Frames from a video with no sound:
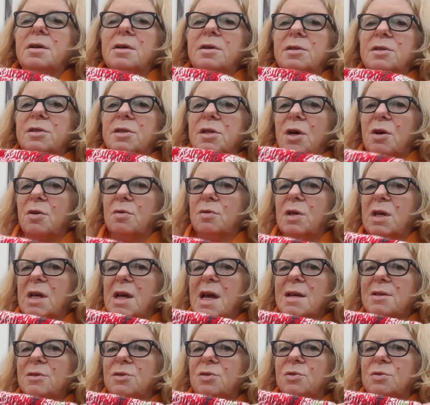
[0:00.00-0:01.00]
So you
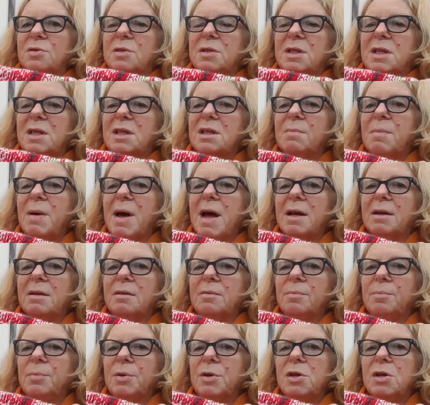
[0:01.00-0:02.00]
can sort of see the
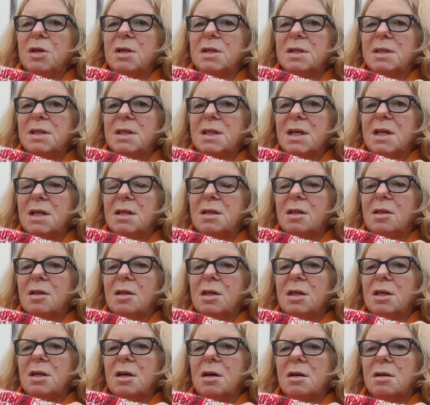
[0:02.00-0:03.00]
pattern, but you can see that the
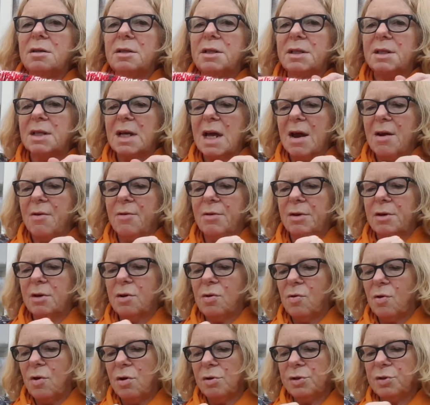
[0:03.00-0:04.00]
yarn is carried
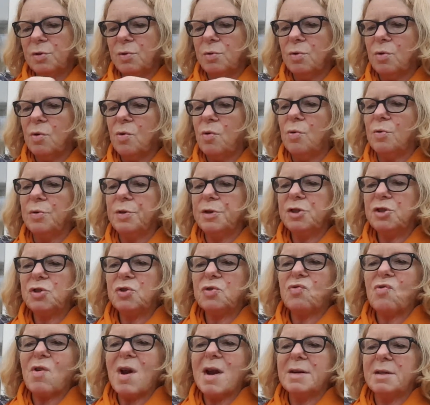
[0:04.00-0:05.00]
across, or the
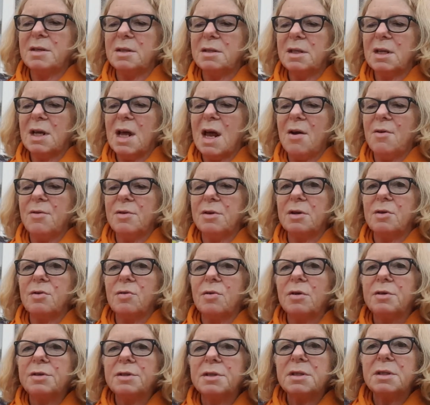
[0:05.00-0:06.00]
strands are carried
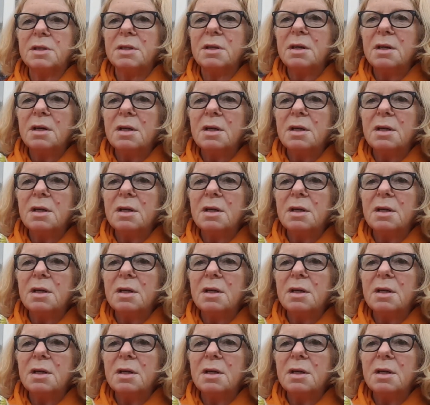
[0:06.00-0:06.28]
across.